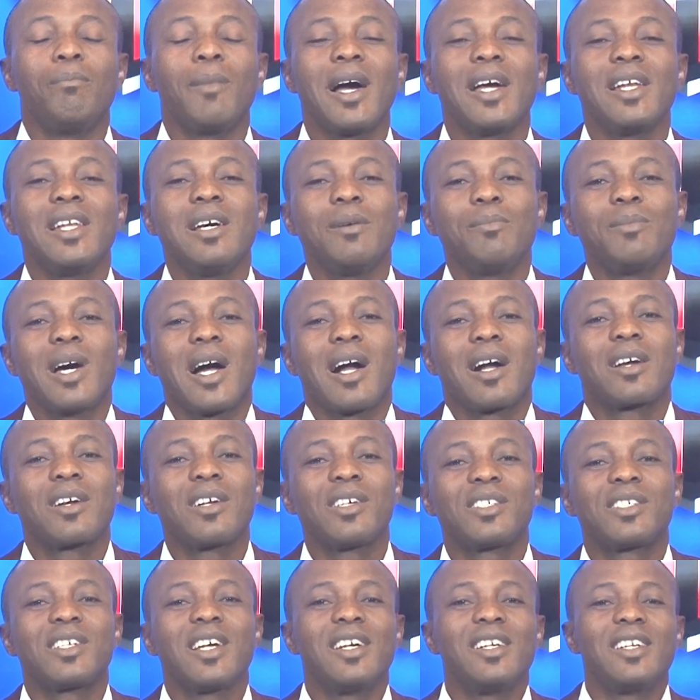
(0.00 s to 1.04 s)
My name na
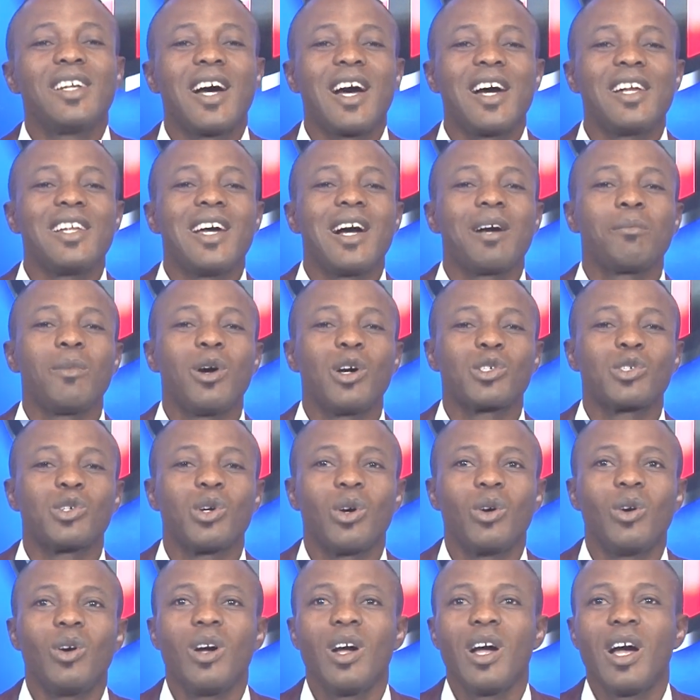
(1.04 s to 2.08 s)
Christian
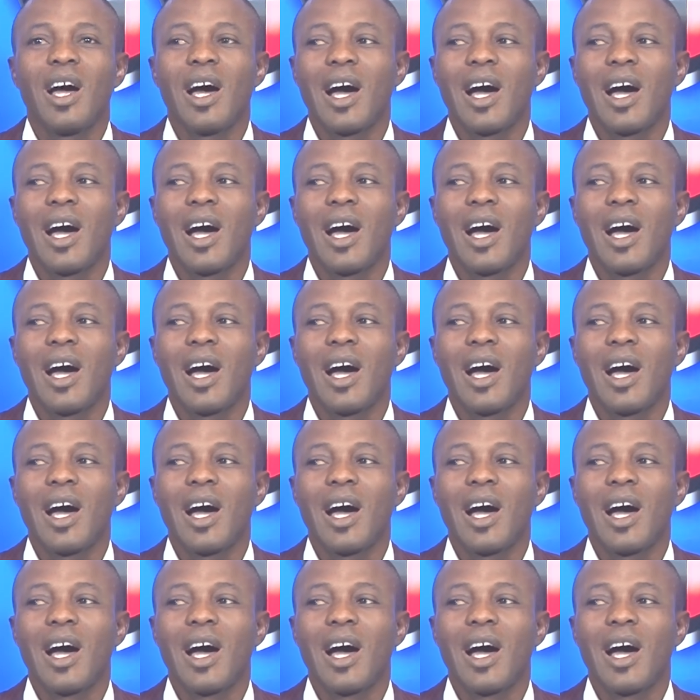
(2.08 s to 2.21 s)
Aniagboso.